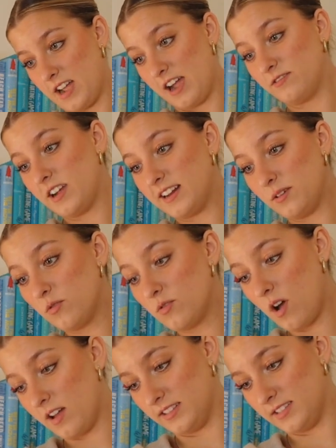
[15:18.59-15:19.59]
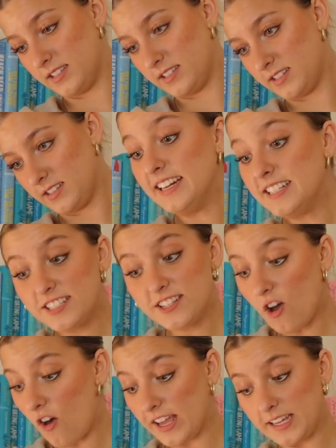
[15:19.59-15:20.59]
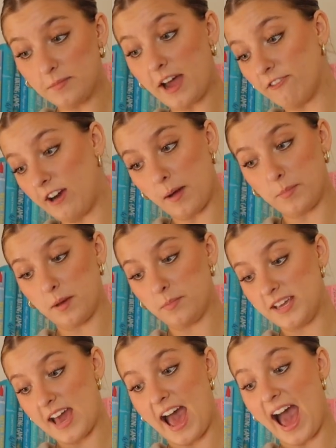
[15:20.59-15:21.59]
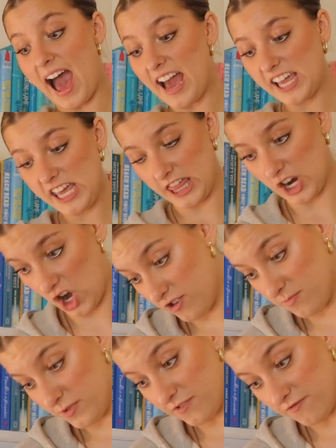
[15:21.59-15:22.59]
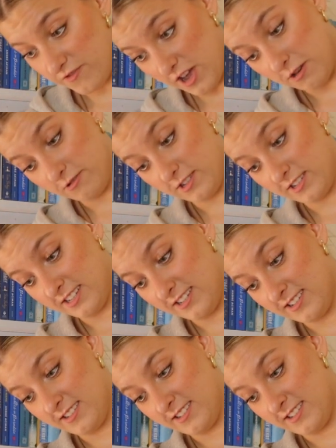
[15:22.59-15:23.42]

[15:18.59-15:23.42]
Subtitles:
I read it once, and it's not in my wrap-up either. I'm confused.